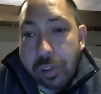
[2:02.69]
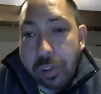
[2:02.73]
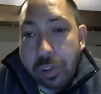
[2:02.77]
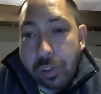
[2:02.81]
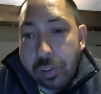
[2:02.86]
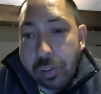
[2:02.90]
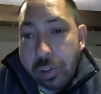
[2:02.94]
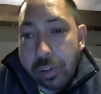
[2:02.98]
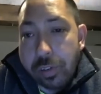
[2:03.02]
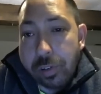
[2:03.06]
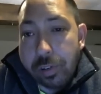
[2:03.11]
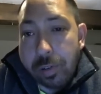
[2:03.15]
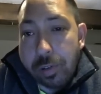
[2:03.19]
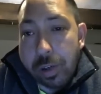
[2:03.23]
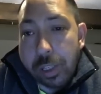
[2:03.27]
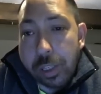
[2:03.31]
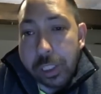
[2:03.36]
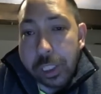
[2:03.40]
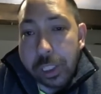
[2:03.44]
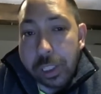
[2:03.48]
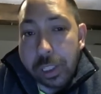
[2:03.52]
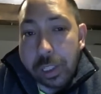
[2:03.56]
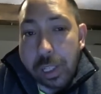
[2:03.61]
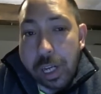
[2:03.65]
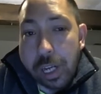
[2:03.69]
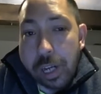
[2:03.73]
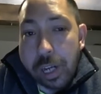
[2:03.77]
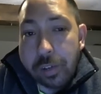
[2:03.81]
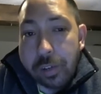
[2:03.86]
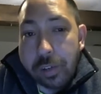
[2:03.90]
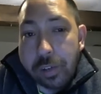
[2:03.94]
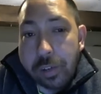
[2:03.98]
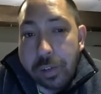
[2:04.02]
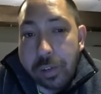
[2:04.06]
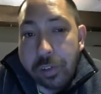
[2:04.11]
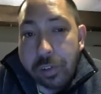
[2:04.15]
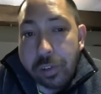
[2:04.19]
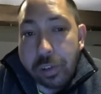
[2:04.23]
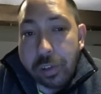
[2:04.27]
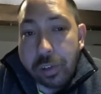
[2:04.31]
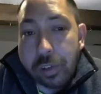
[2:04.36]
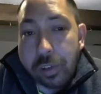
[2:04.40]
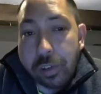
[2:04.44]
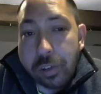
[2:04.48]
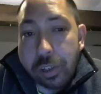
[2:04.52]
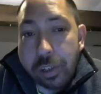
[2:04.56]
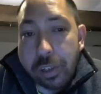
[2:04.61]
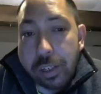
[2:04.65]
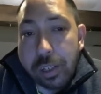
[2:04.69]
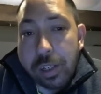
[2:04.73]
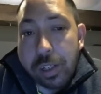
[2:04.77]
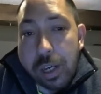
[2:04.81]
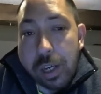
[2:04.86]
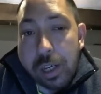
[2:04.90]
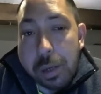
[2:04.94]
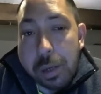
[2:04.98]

southern Russia last year, but